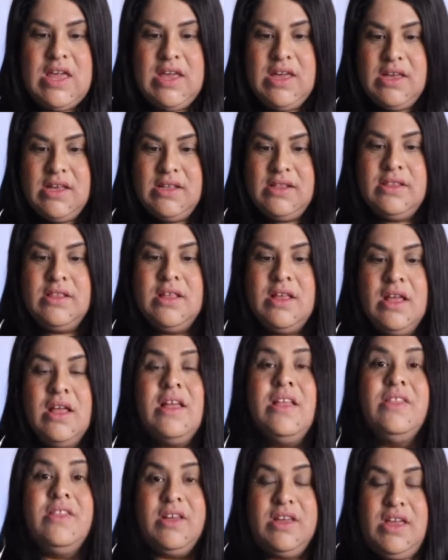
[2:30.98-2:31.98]
in
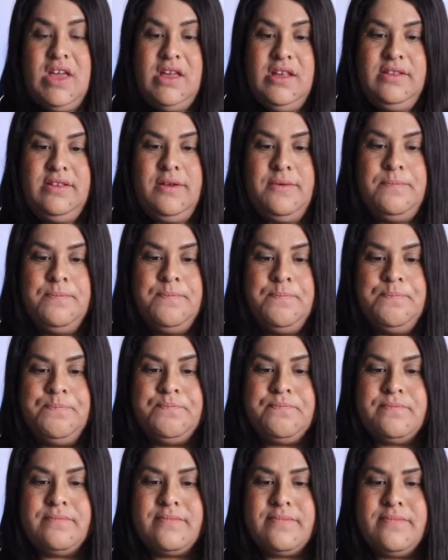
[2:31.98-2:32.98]
the kingdom.
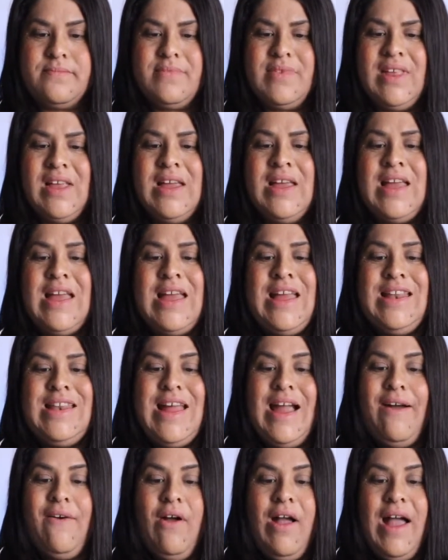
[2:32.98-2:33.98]

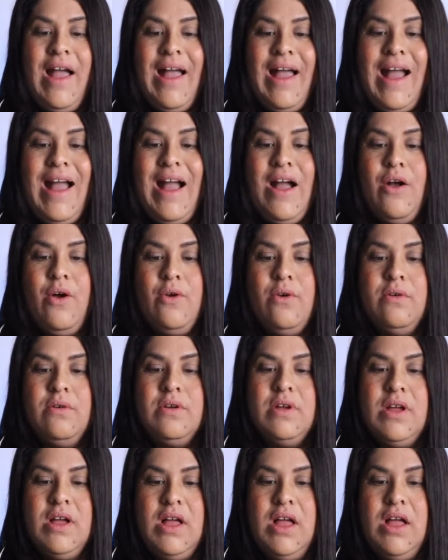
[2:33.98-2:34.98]
Now,
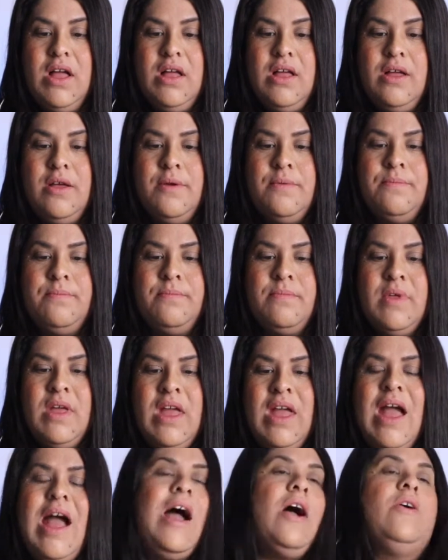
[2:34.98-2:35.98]
how
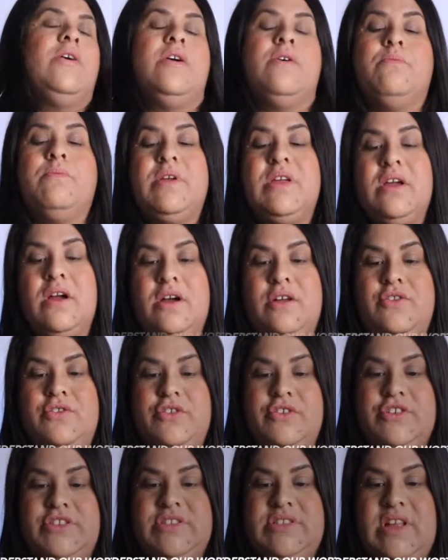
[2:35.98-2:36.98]
can we
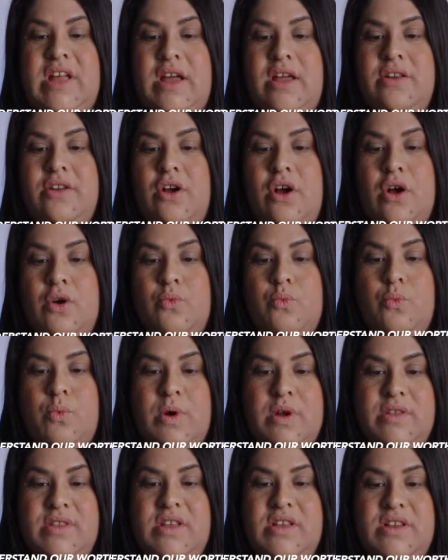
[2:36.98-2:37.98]
understand our
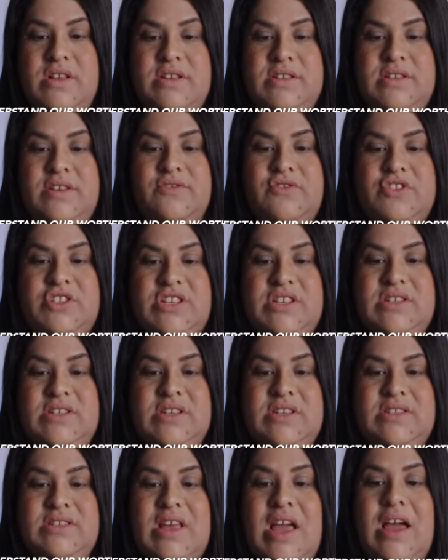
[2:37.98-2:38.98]
worthiness of
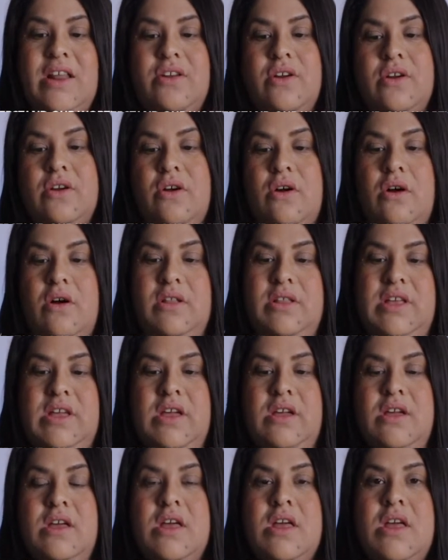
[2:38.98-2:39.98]
Jesus and our
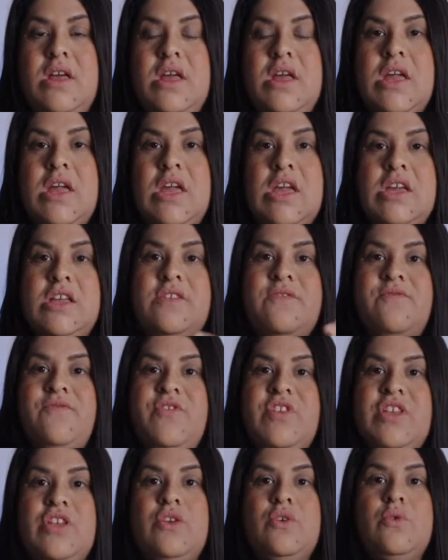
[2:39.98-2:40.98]
calling in
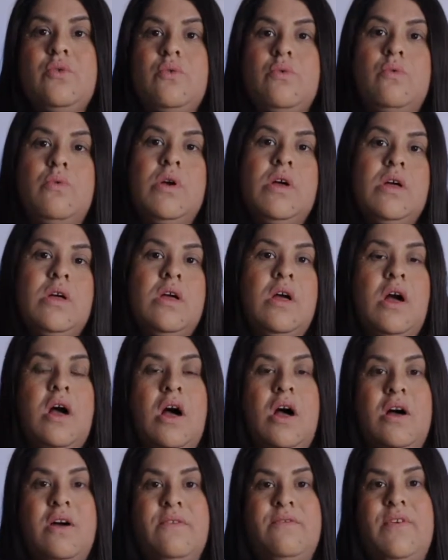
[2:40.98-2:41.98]
view
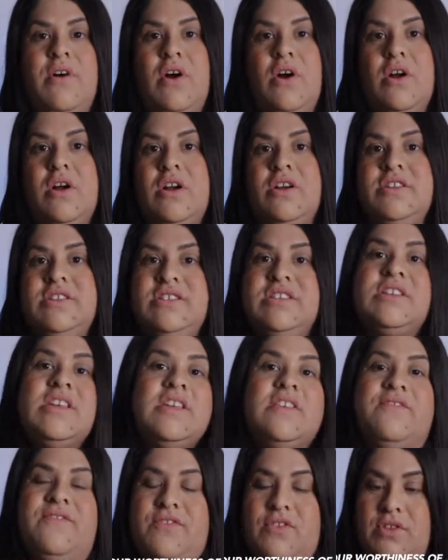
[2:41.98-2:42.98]
of our
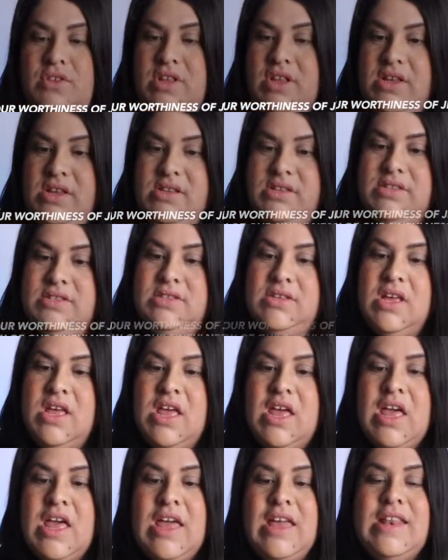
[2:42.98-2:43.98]
sinfulness?
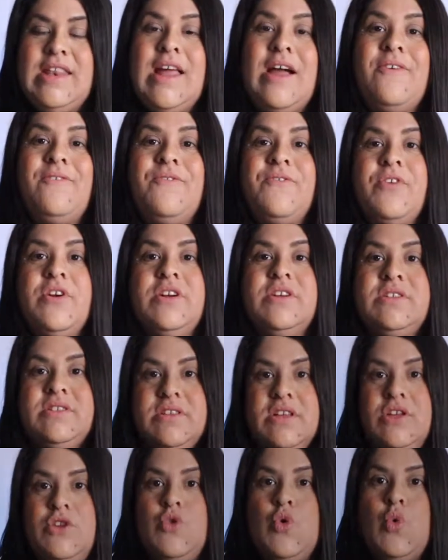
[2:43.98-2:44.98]
Now, first,
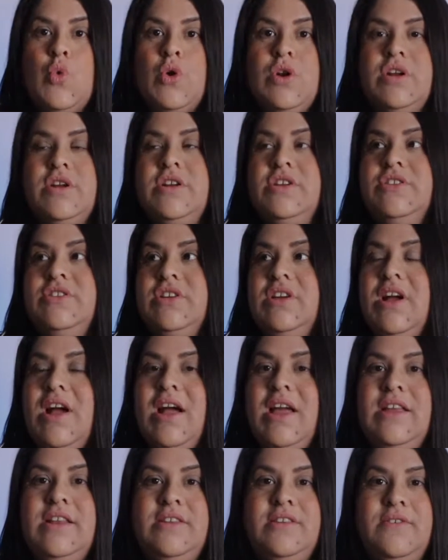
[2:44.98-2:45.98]
in order to
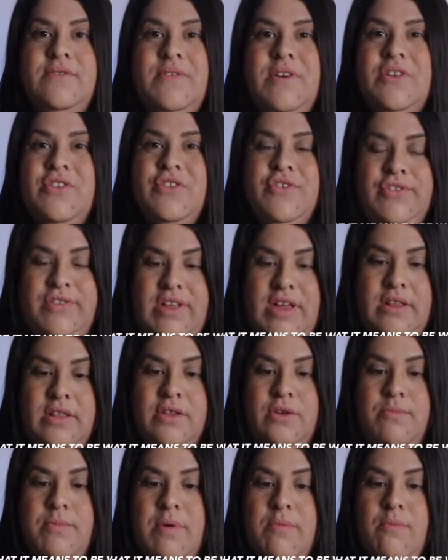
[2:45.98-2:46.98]
kind of understand
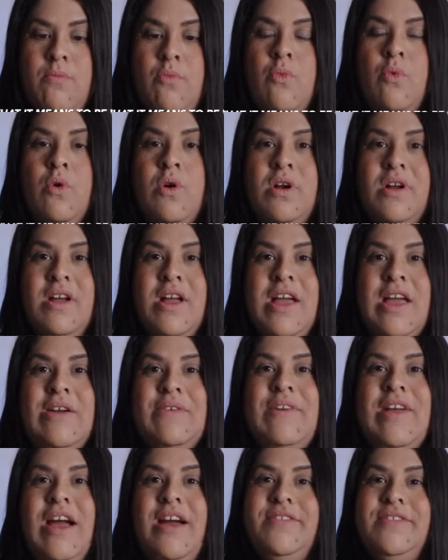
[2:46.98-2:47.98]
a little bit more,
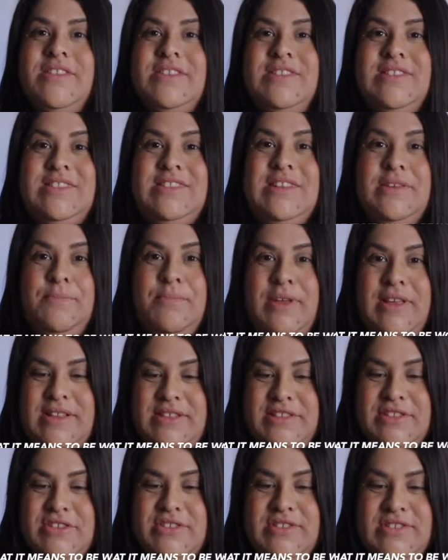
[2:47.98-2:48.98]
we have to dip
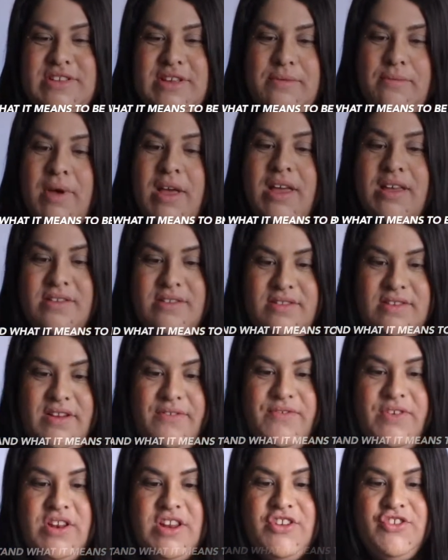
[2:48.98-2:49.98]
into some
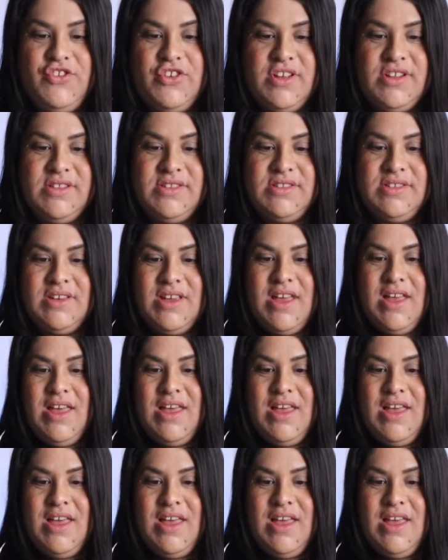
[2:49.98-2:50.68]
definitions.